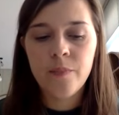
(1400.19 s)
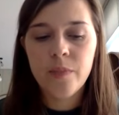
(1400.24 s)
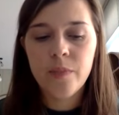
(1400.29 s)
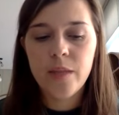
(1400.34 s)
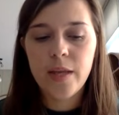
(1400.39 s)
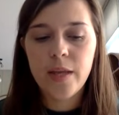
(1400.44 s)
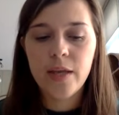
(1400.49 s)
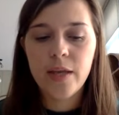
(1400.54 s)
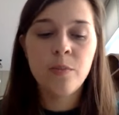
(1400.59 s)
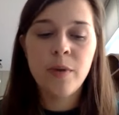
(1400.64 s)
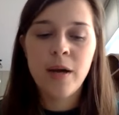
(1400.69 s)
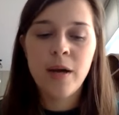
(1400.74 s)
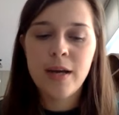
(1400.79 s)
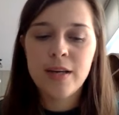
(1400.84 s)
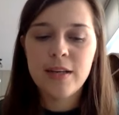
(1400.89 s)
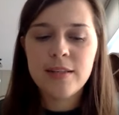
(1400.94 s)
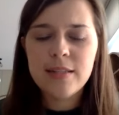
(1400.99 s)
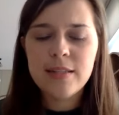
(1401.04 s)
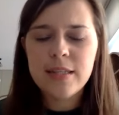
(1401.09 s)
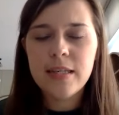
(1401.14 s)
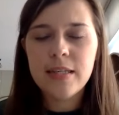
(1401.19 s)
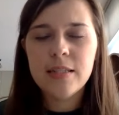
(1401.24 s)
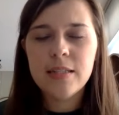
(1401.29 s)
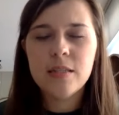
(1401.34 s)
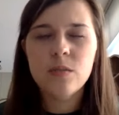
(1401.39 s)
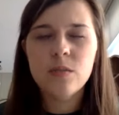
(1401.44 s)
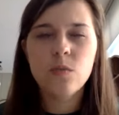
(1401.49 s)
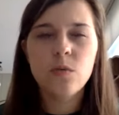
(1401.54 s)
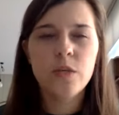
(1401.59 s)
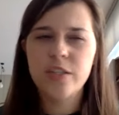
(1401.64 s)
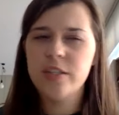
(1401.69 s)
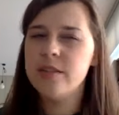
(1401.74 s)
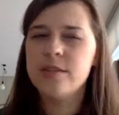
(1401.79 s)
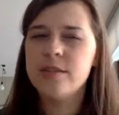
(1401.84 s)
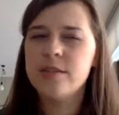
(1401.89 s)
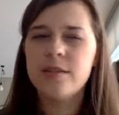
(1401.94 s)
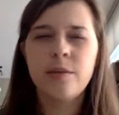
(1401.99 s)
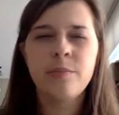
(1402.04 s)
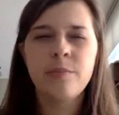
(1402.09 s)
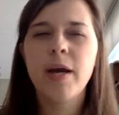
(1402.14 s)
like humanities, which
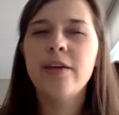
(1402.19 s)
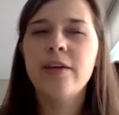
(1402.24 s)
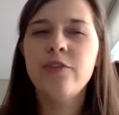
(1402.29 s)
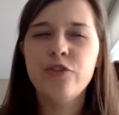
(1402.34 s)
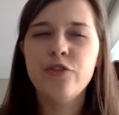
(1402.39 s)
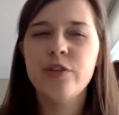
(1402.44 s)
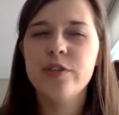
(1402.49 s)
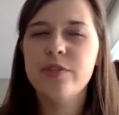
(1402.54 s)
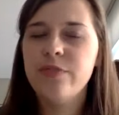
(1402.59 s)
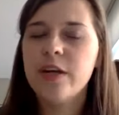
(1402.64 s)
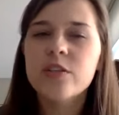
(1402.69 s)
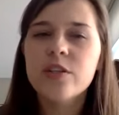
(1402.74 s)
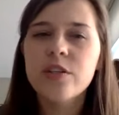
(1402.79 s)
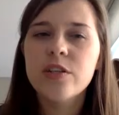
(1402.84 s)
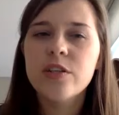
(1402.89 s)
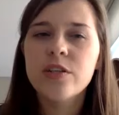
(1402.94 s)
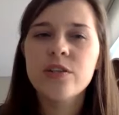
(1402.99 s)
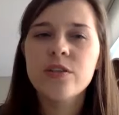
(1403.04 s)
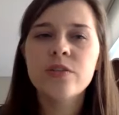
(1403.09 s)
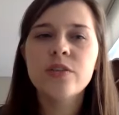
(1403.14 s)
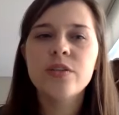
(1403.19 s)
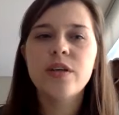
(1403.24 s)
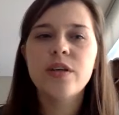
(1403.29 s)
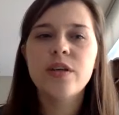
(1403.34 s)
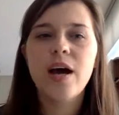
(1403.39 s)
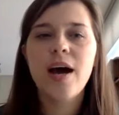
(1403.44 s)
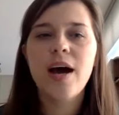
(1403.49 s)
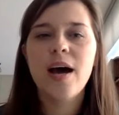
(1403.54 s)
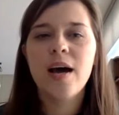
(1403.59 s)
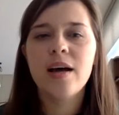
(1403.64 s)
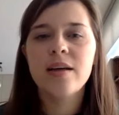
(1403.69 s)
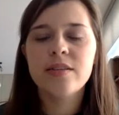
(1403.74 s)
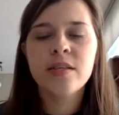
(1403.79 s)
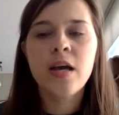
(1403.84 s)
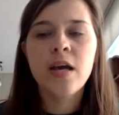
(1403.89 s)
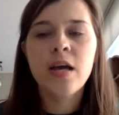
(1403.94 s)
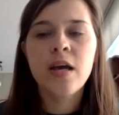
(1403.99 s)
in some countries functions as